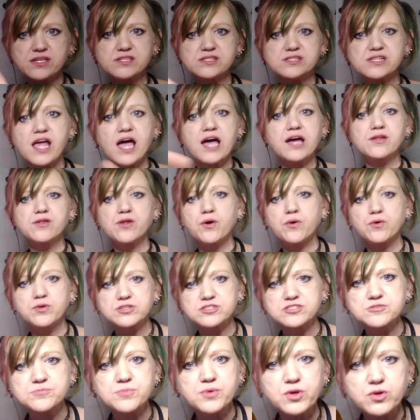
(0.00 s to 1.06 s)
it not
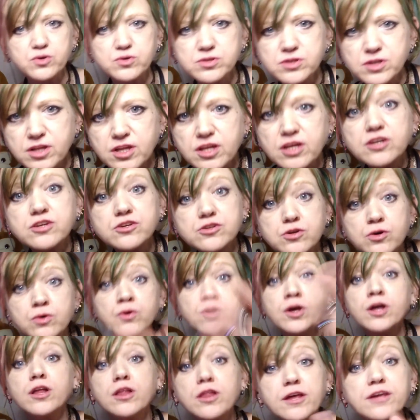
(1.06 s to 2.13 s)
noticeable. You know,
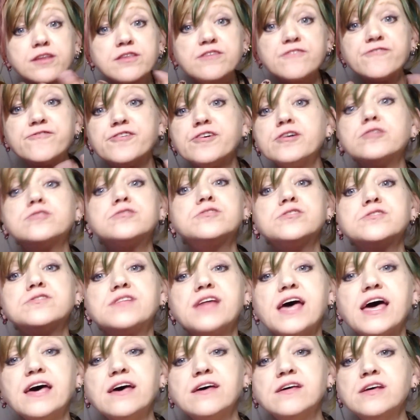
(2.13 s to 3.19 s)
like the filter
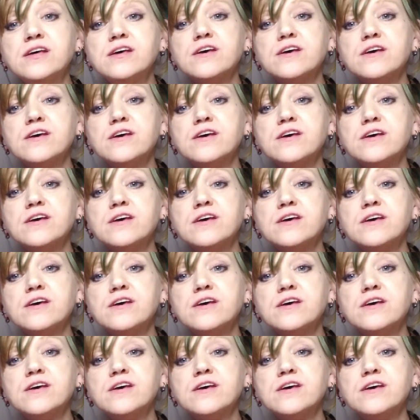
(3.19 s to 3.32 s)
that